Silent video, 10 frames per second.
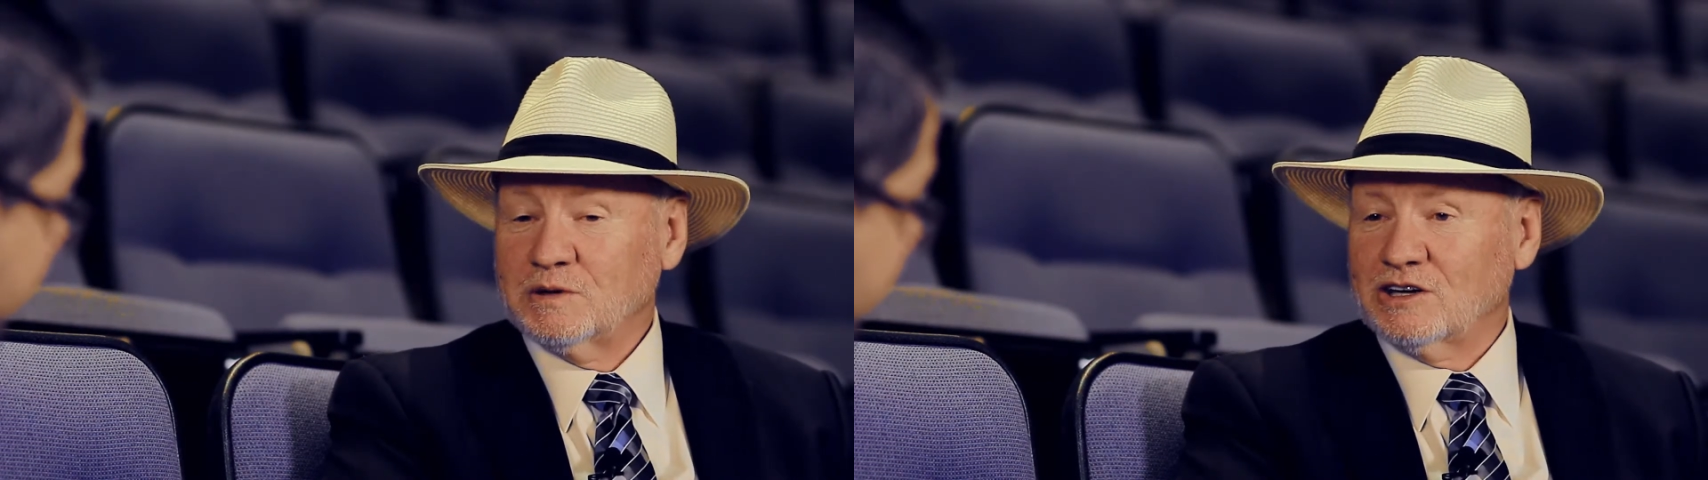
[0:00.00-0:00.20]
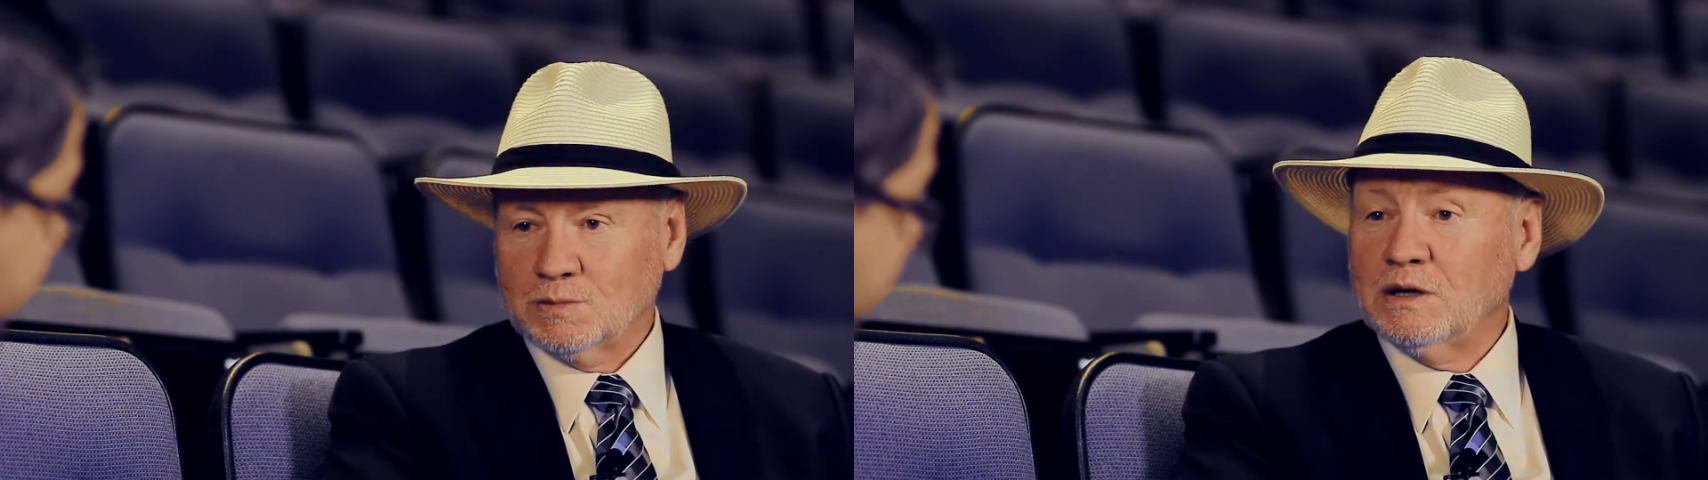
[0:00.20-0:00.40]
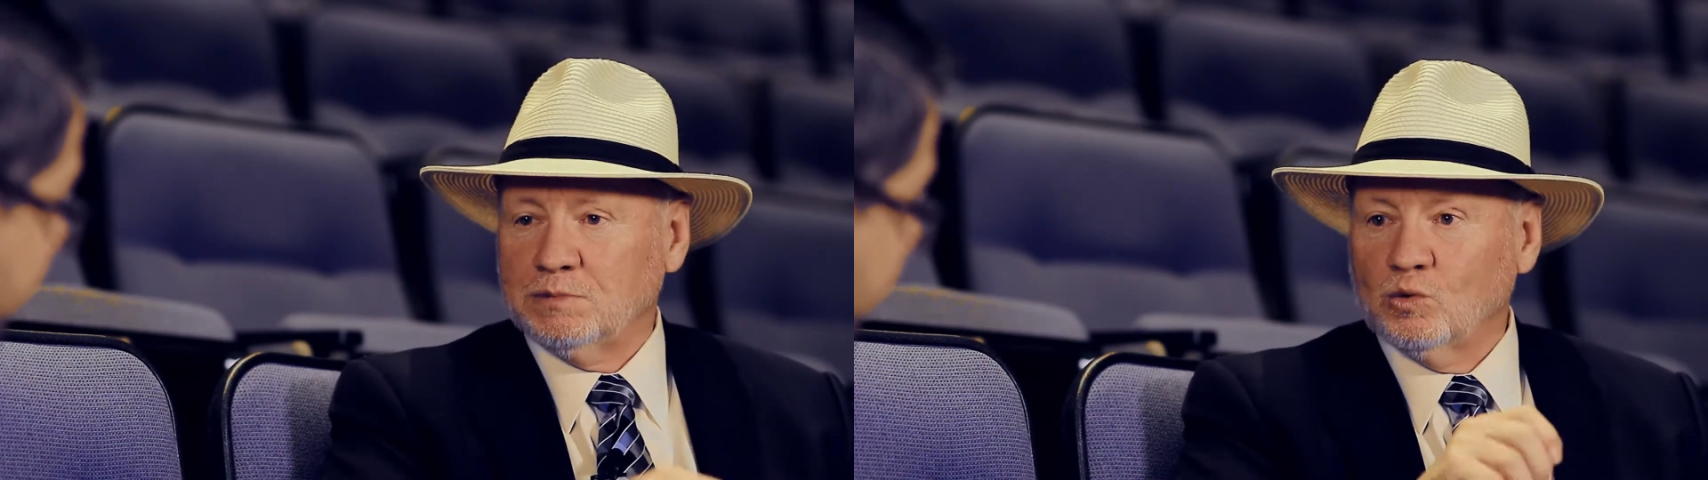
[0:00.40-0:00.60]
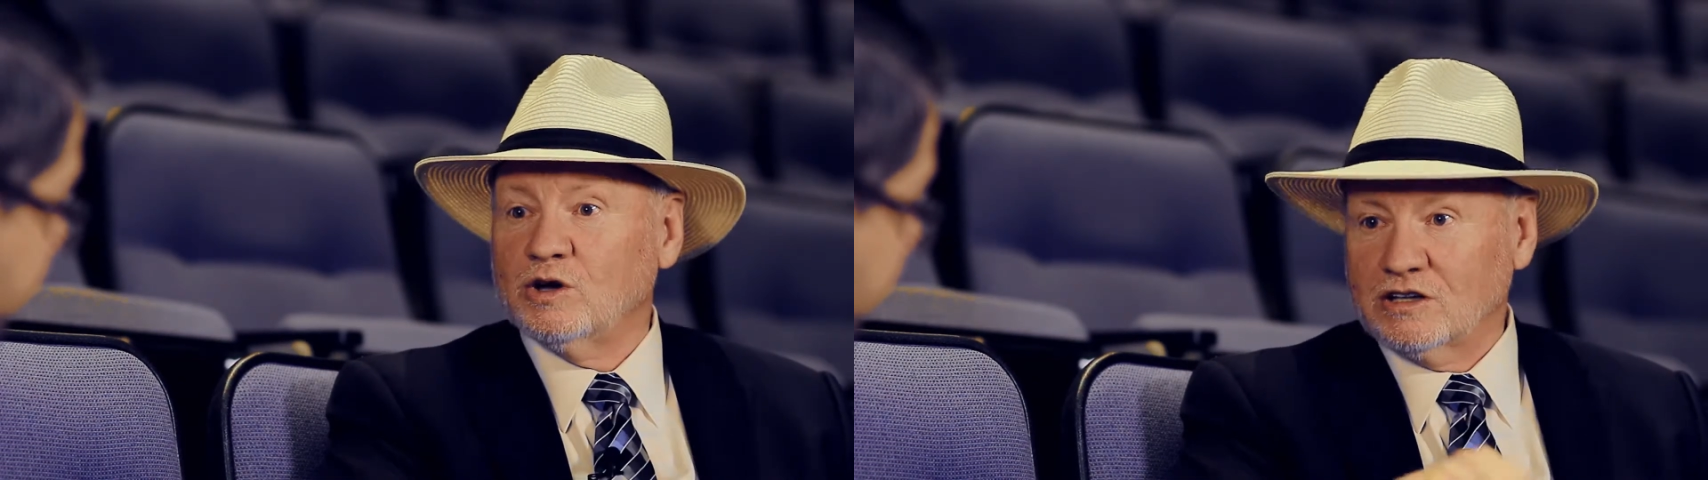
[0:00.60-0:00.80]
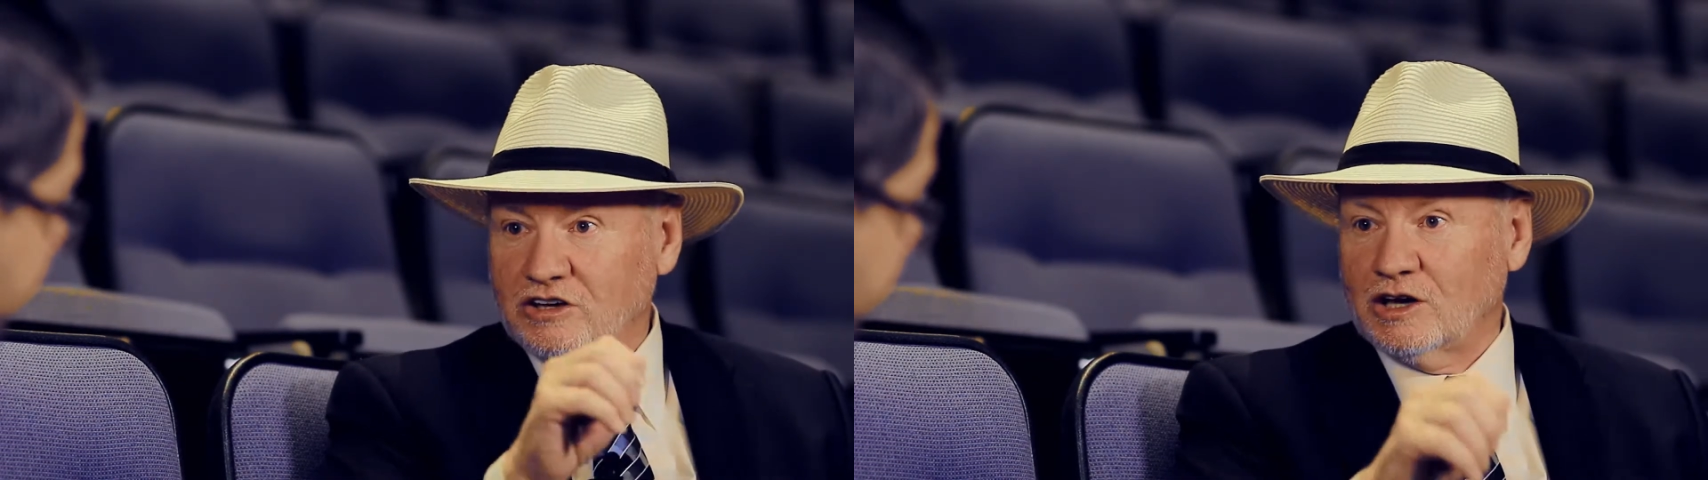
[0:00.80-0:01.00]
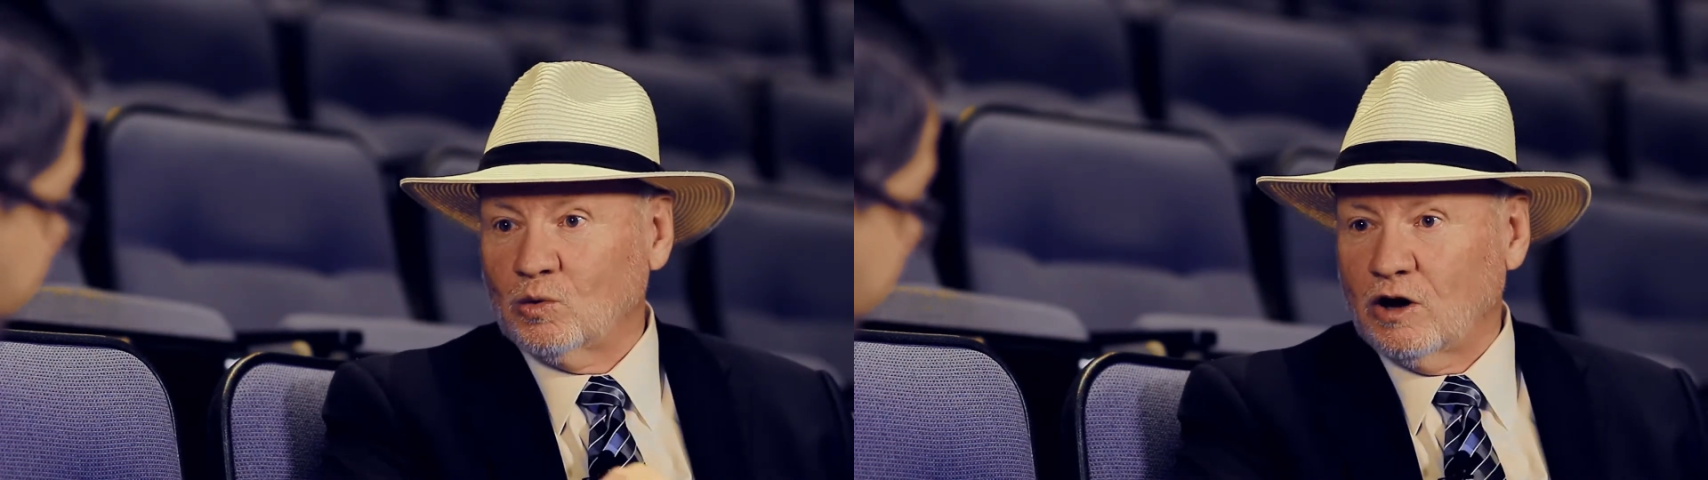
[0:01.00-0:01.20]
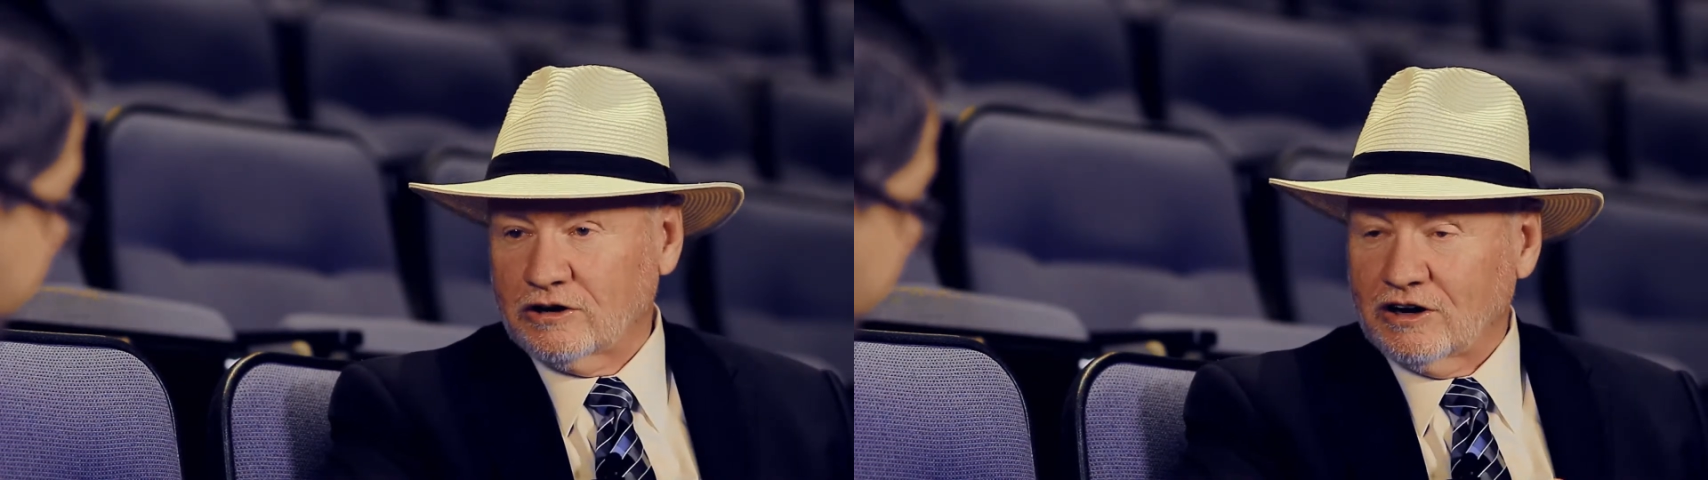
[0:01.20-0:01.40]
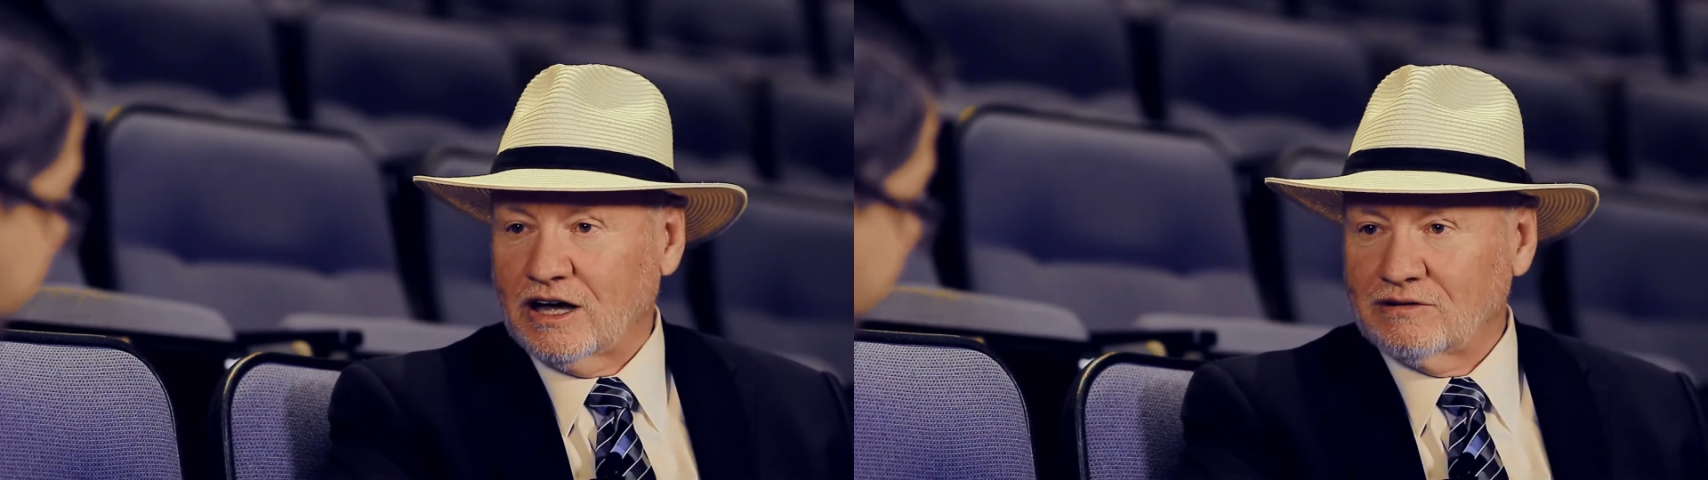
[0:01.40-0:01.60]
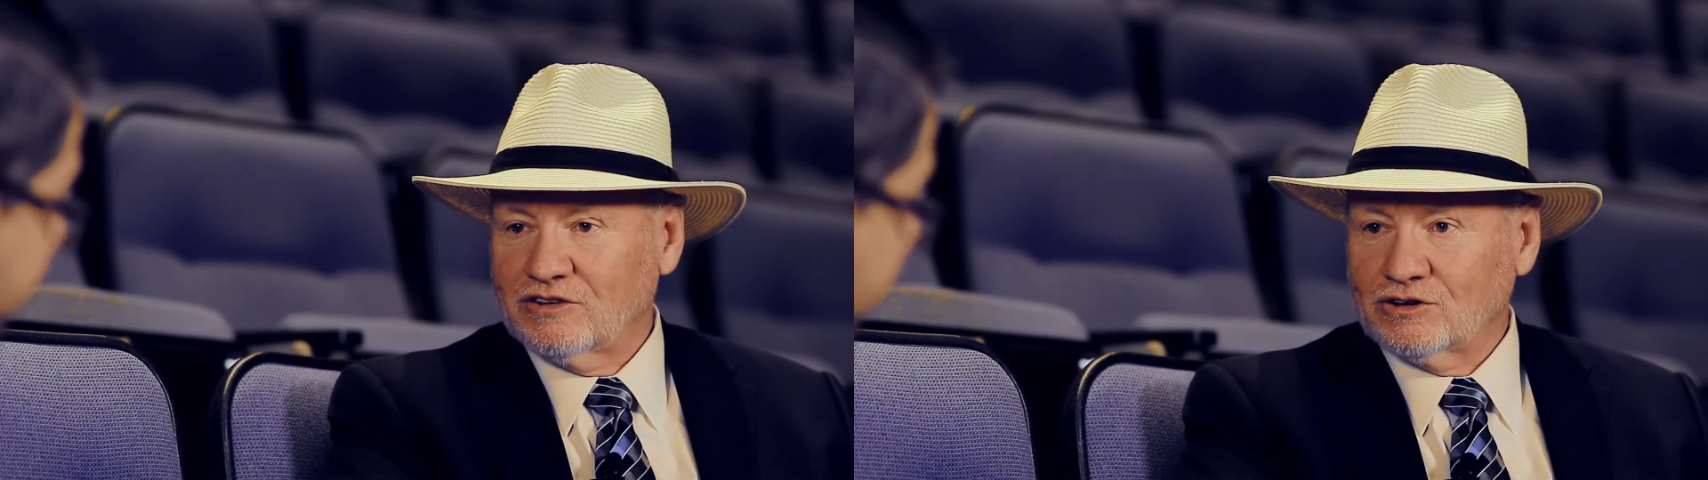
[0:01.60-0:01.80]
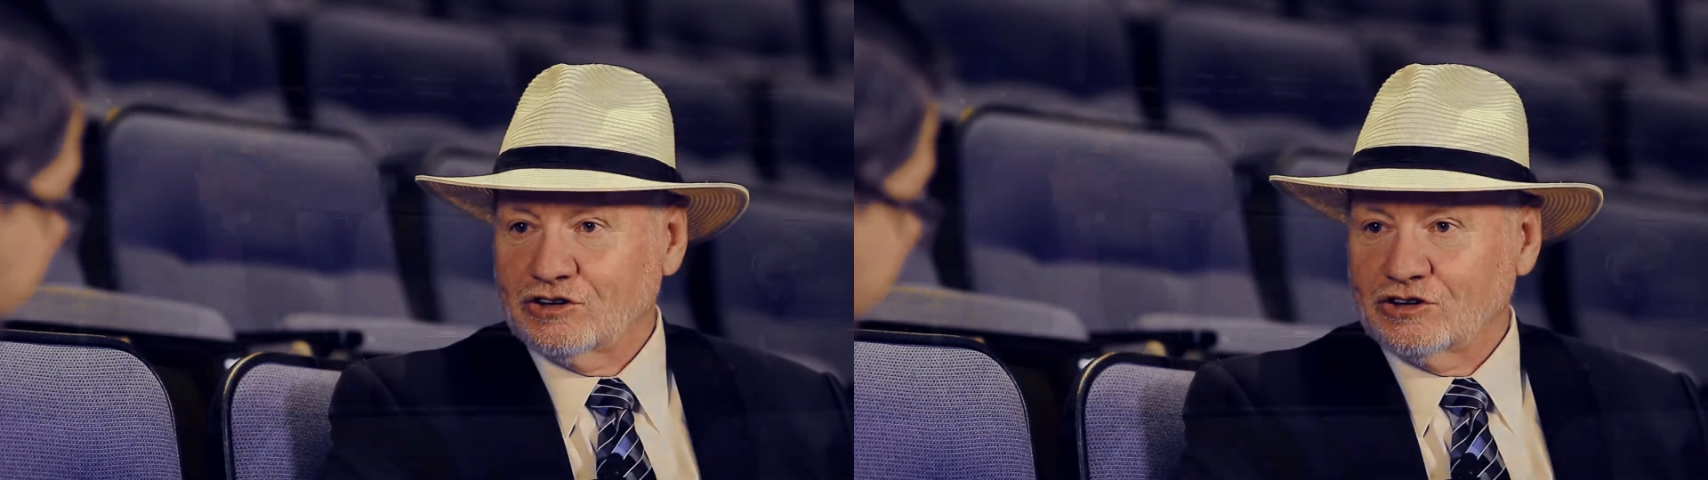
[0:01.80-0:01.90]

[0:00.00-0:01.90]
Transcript: because people will take water out of their